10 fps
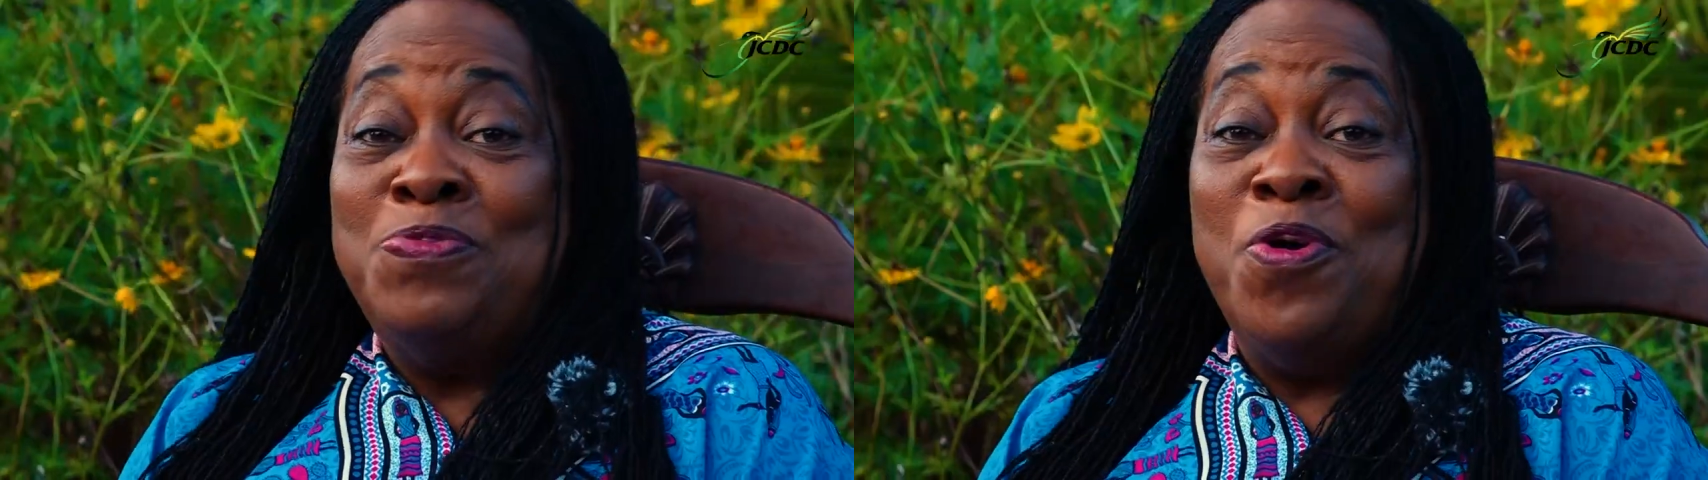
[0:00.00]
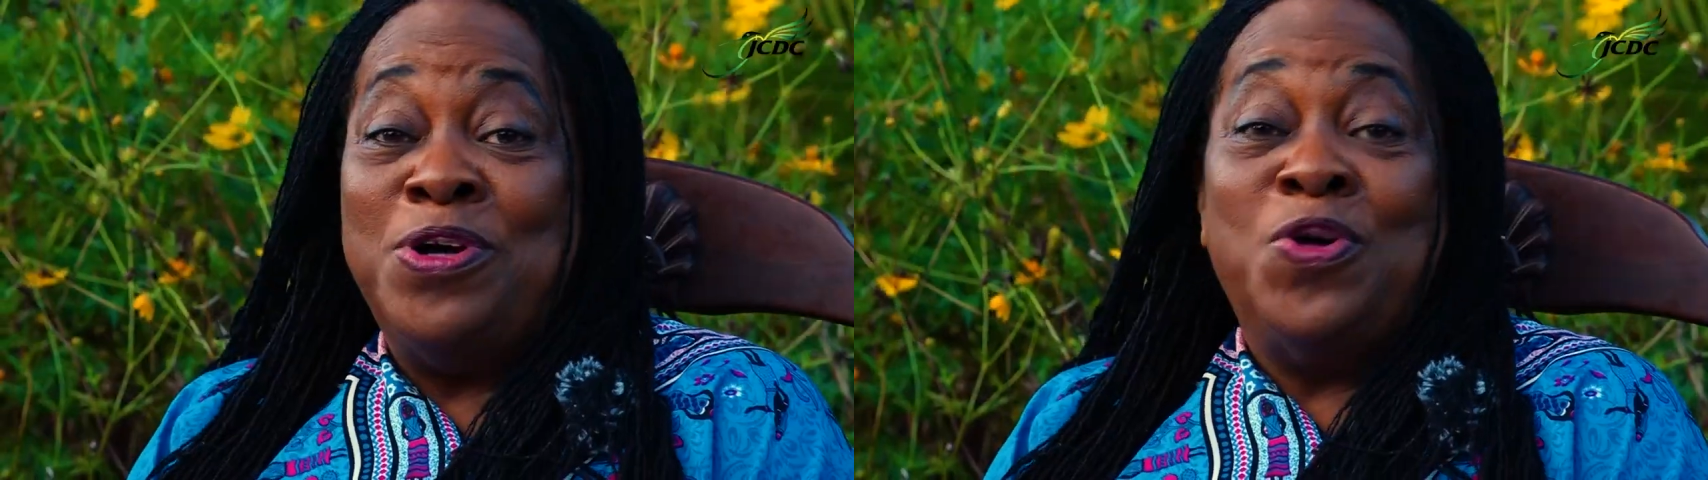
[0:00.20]

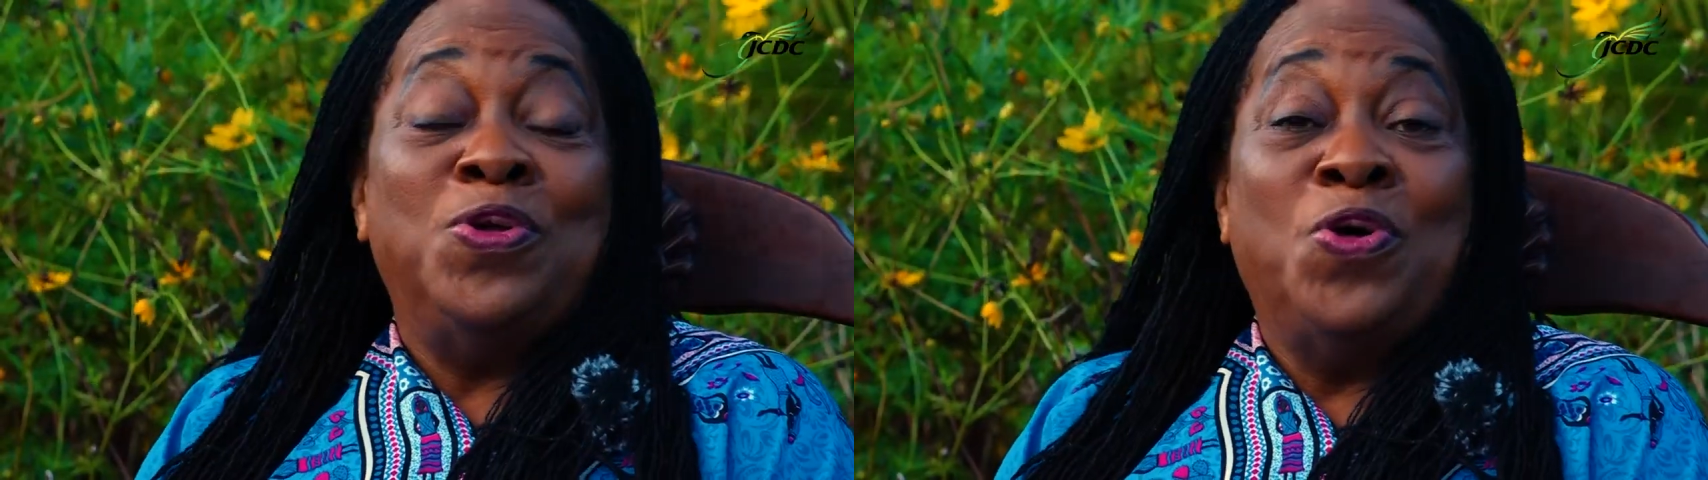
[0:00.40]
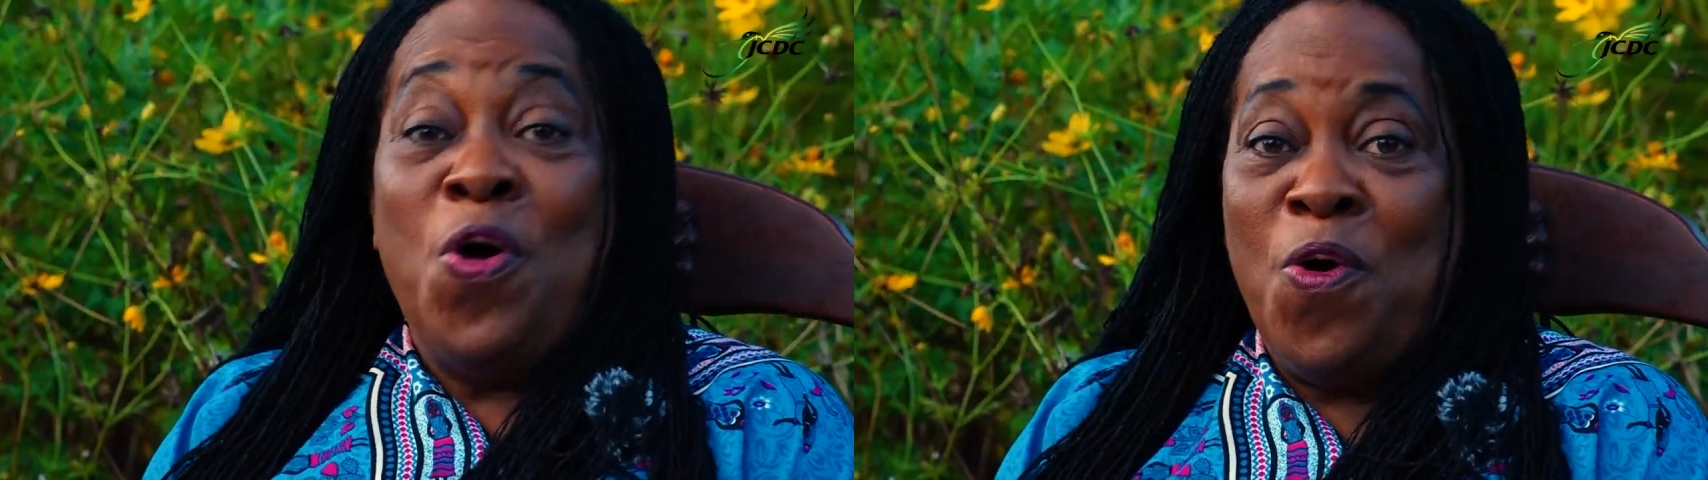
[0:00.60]
more.
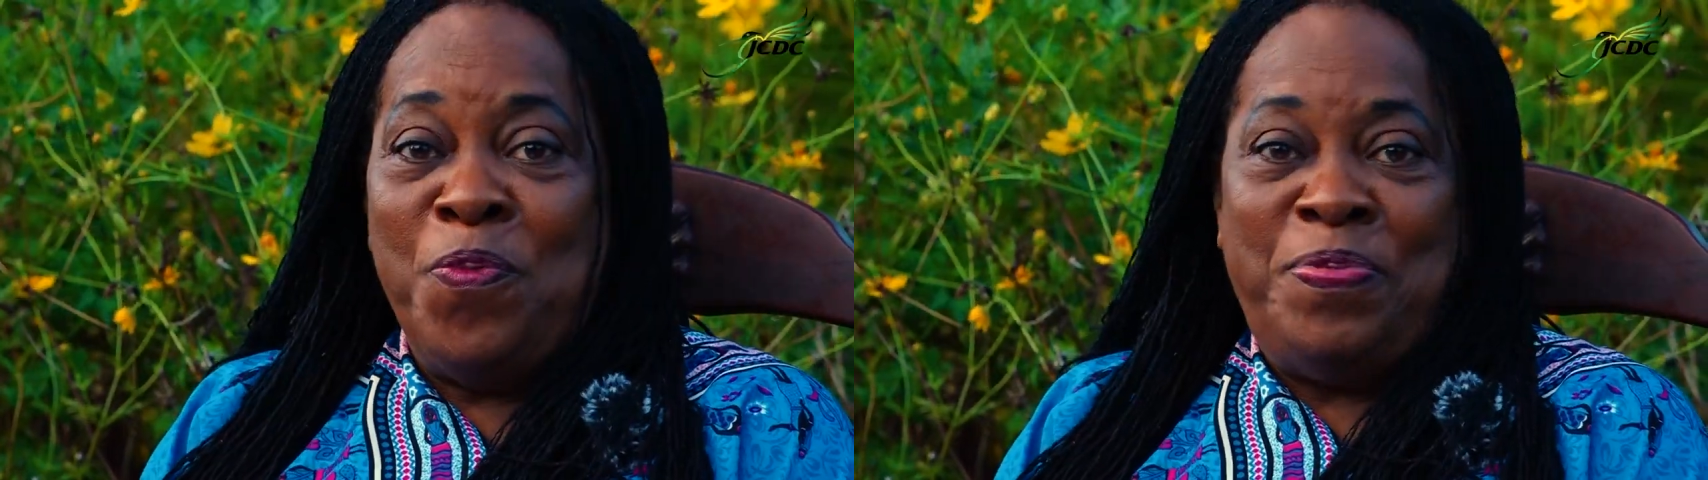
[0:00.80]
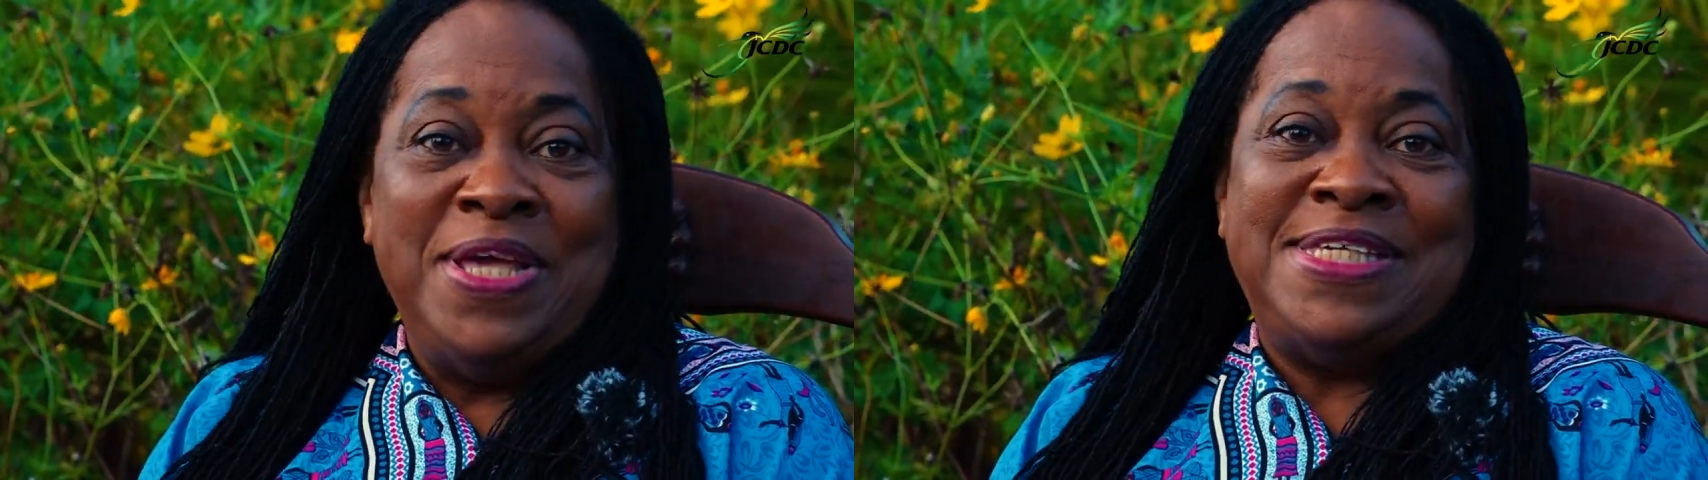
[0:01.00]
Don't go.
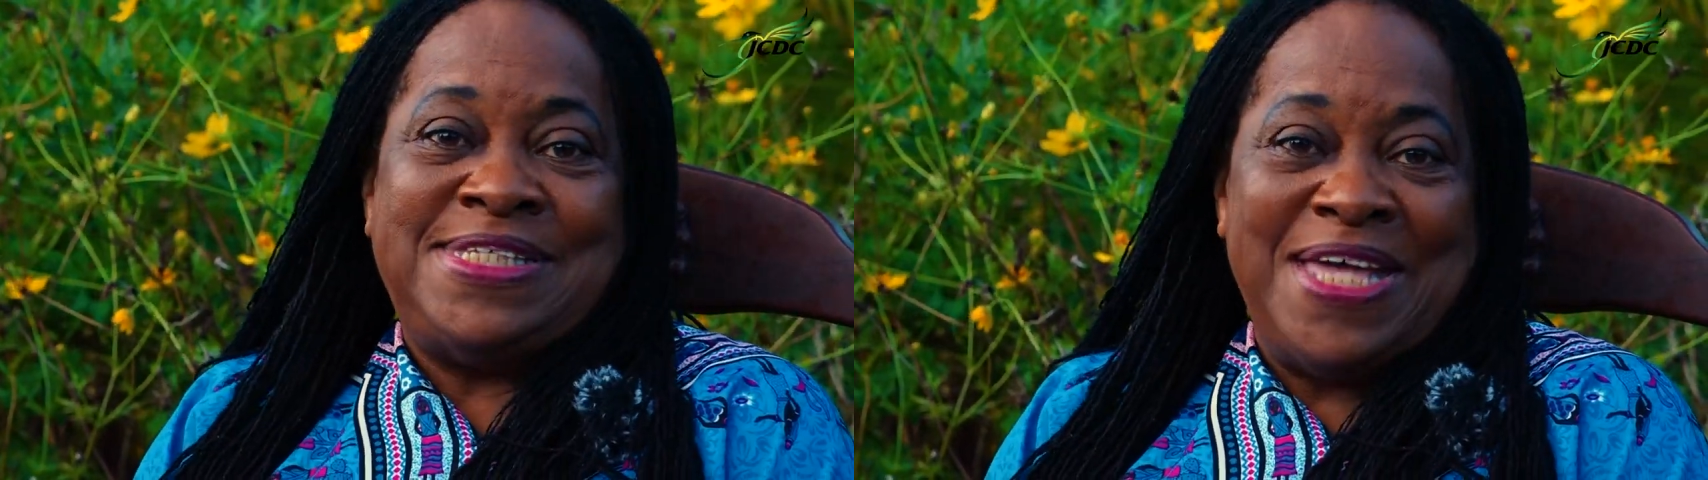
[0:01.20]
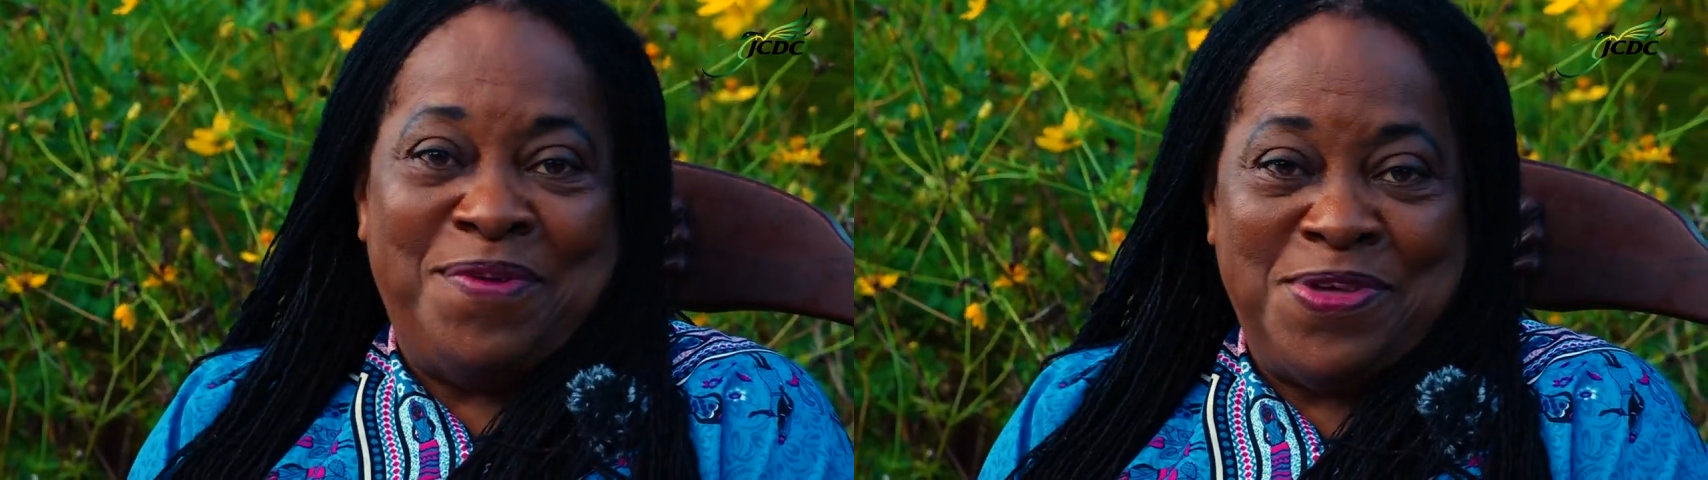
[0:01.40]
Please
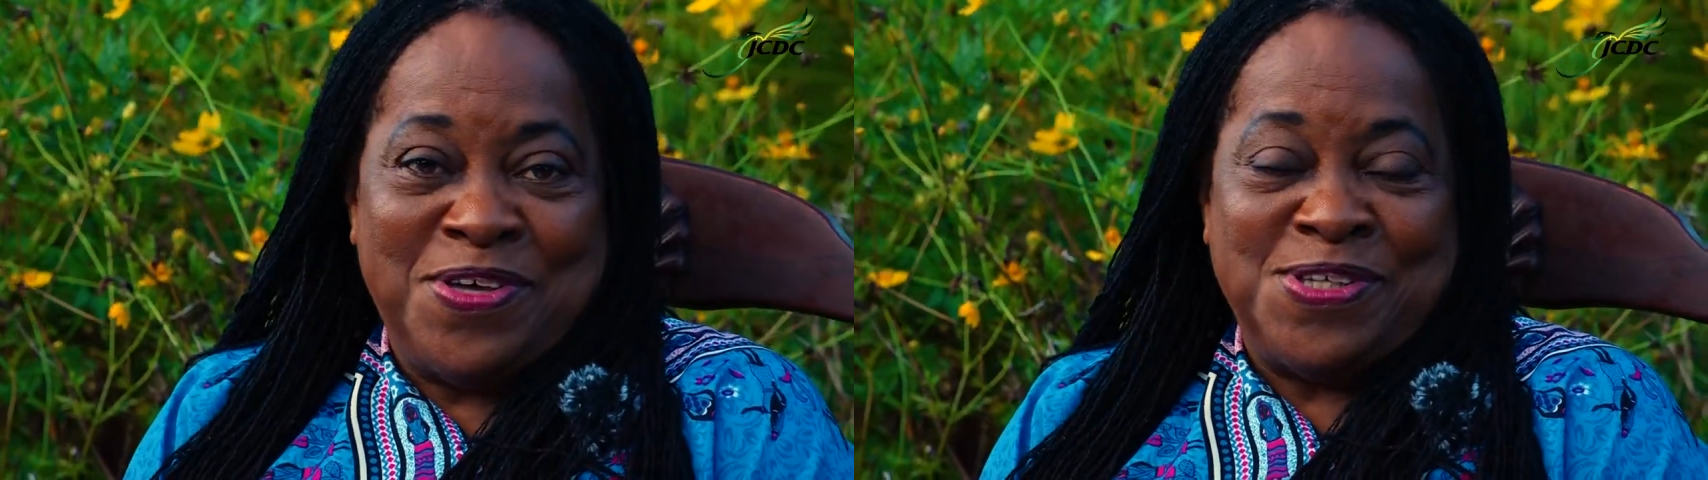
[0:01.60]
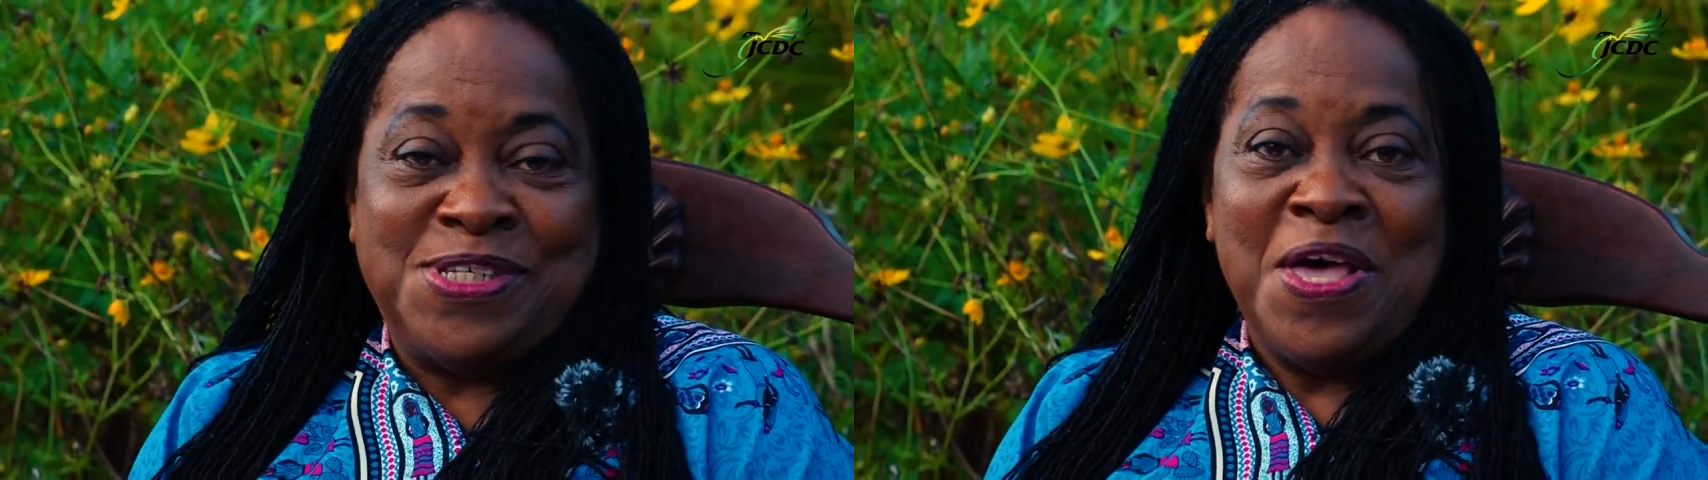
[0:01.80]
stay with
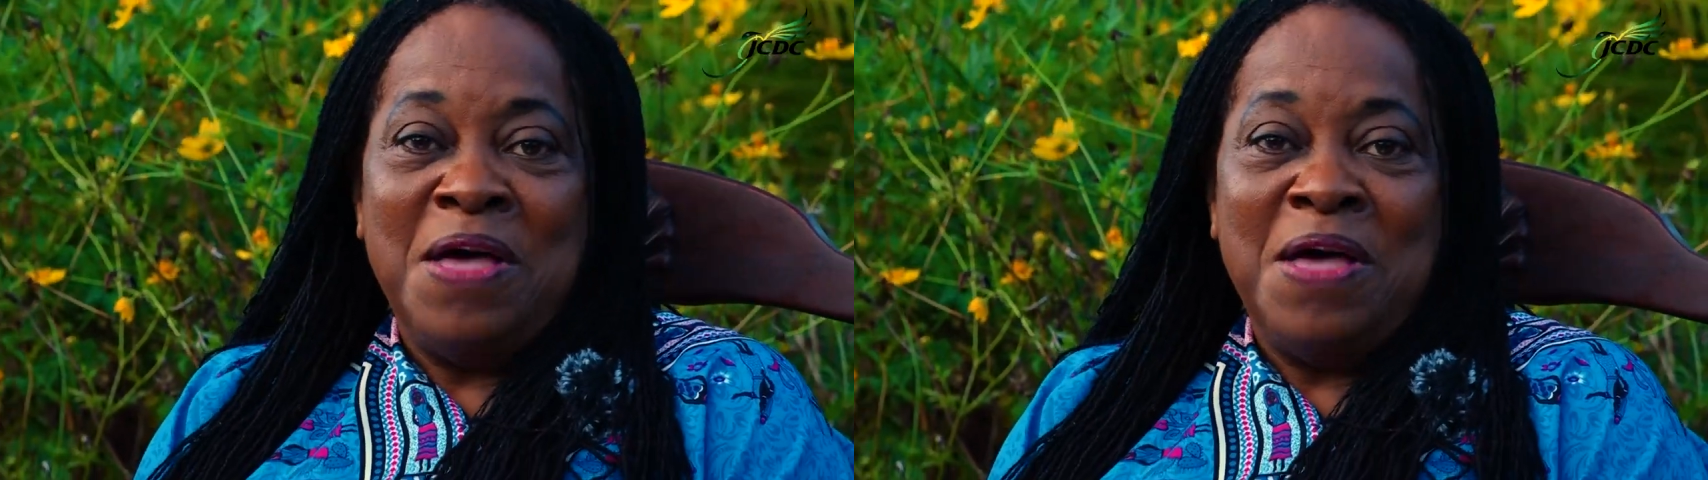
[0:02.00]
us,